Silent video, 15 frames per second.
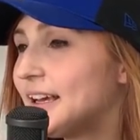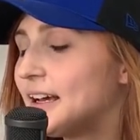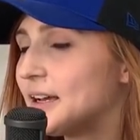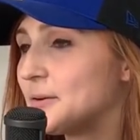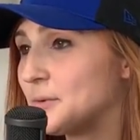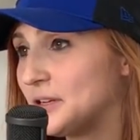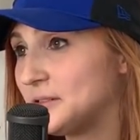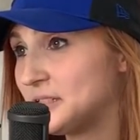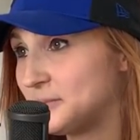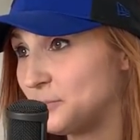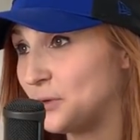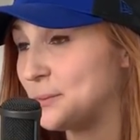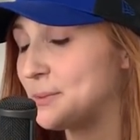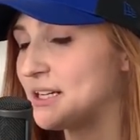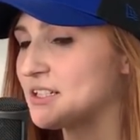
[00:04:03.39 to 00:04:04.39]
Yeah, I went,
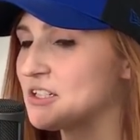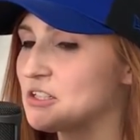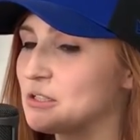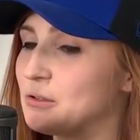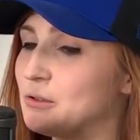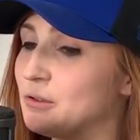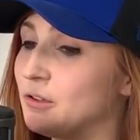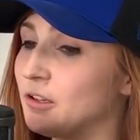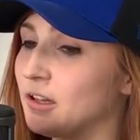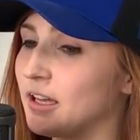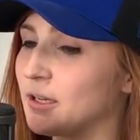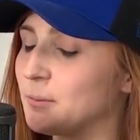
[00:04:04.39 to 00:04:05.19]
went back to school.